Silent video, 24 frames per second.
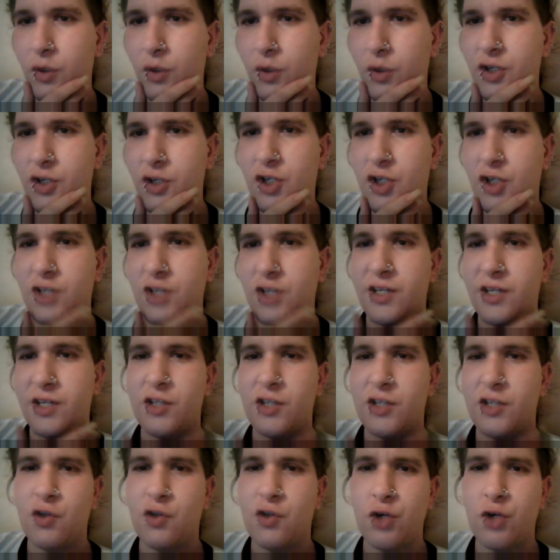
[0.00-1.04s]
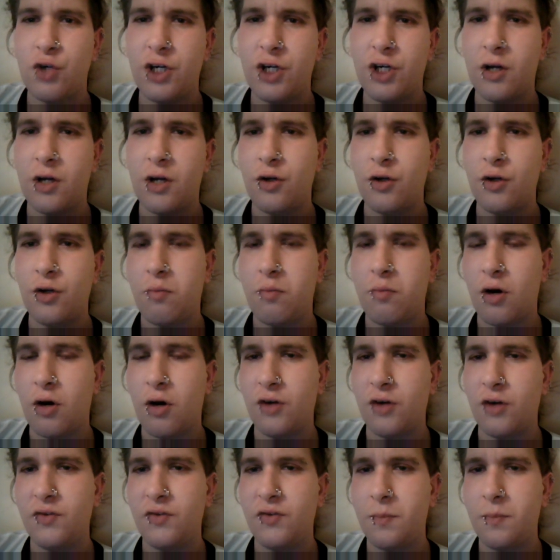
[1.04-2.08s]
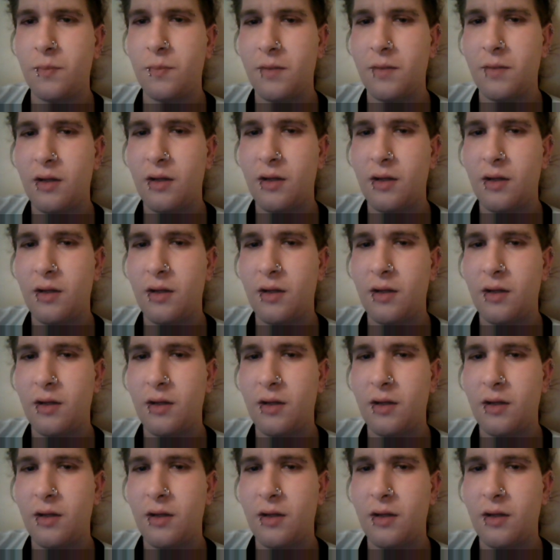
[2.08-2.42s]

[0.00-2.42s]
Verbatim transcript: which is just an assertion on your part.